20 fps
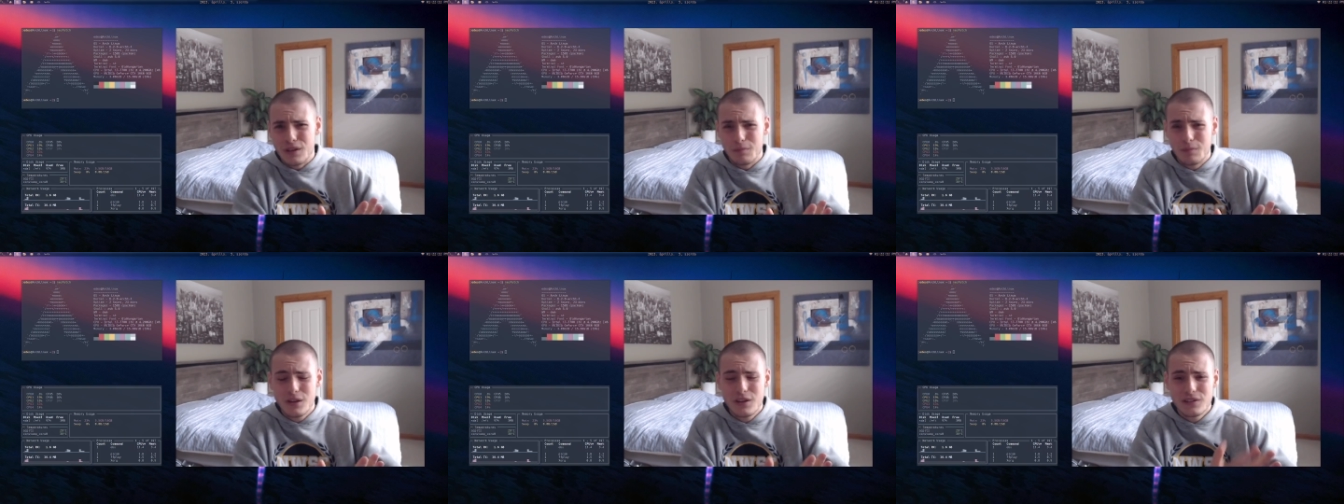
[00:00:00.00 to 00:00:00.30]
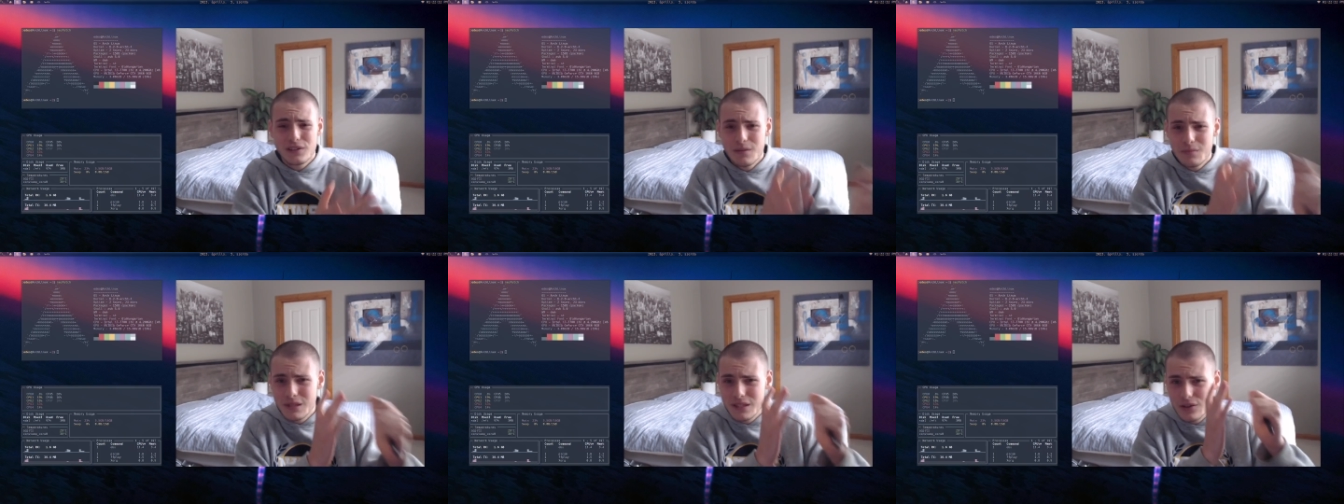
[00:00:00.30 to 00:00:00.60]
because
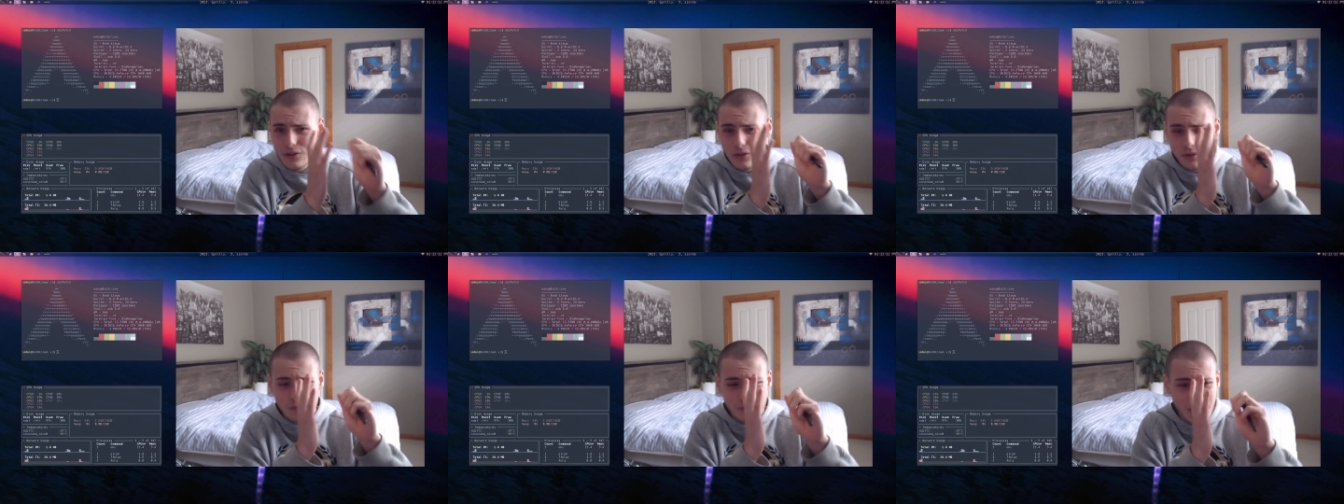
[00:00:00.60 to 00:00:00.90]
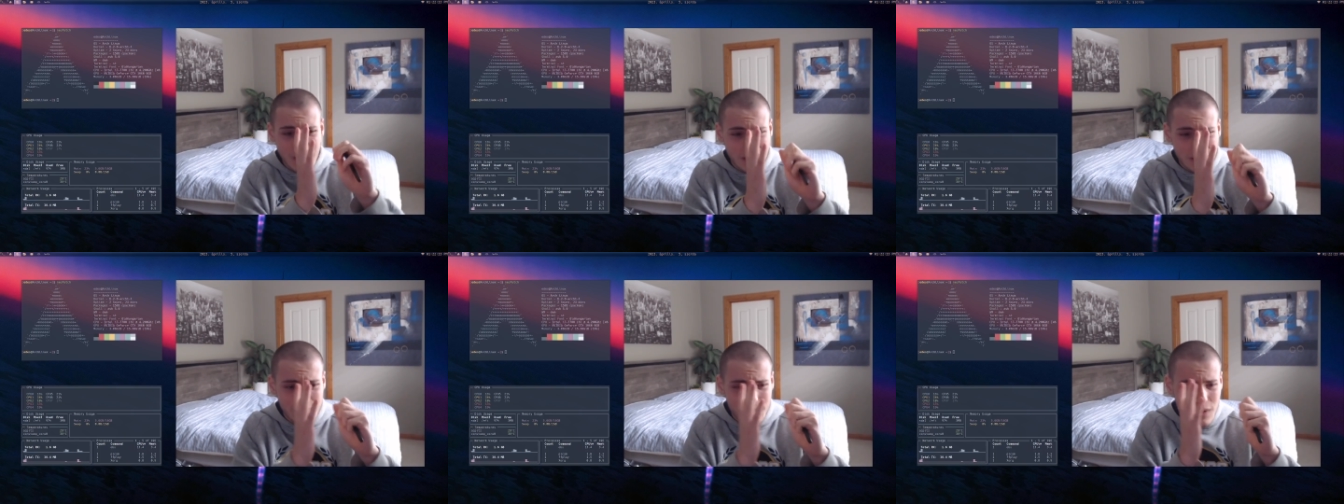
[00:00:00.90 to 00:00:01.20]
let me tell you,
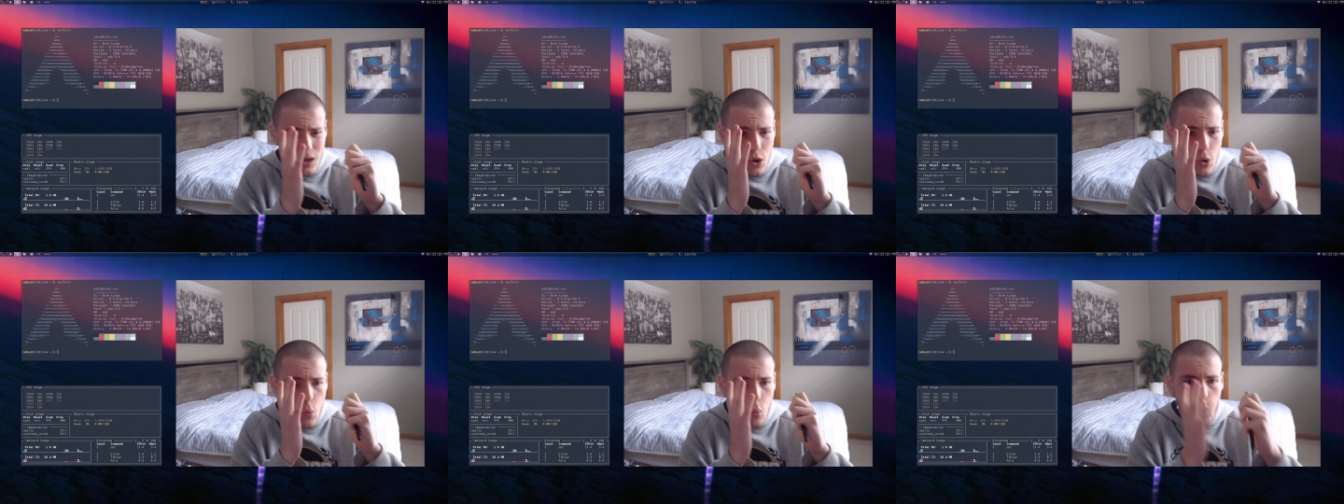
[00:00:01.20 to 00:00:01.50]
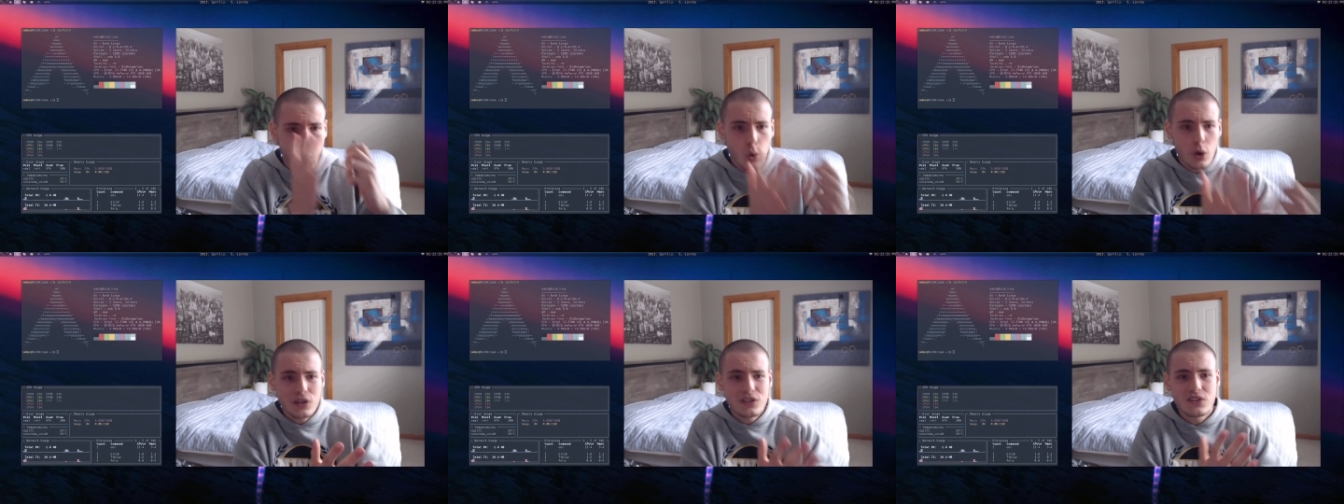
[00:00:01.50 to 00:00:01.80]
like,
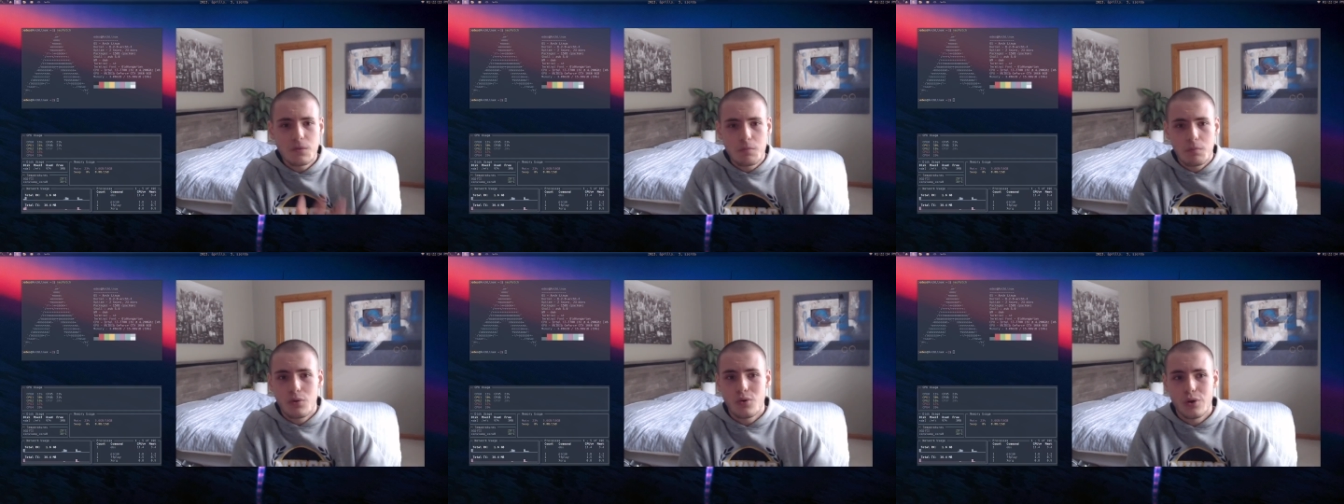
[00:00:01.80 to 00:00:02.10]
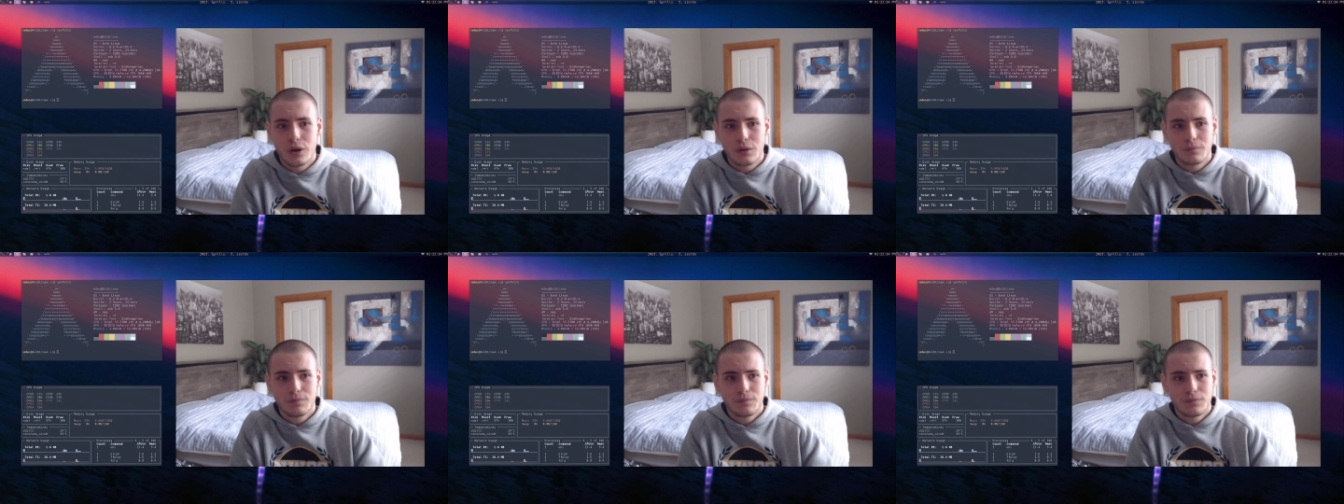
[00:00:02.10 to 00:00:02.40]
what is the
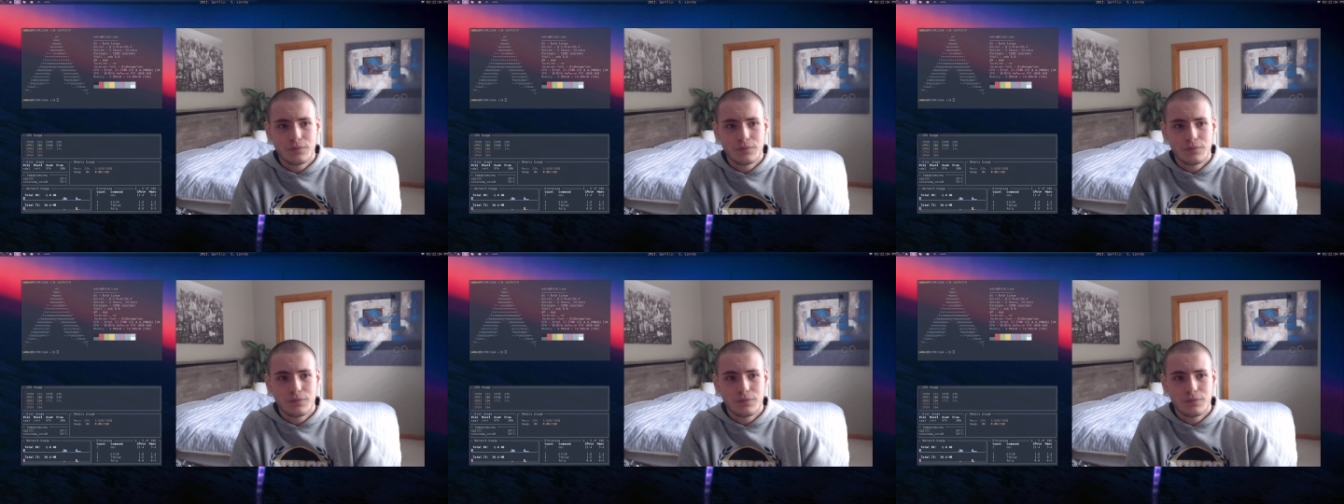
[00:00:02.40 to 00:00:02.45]
point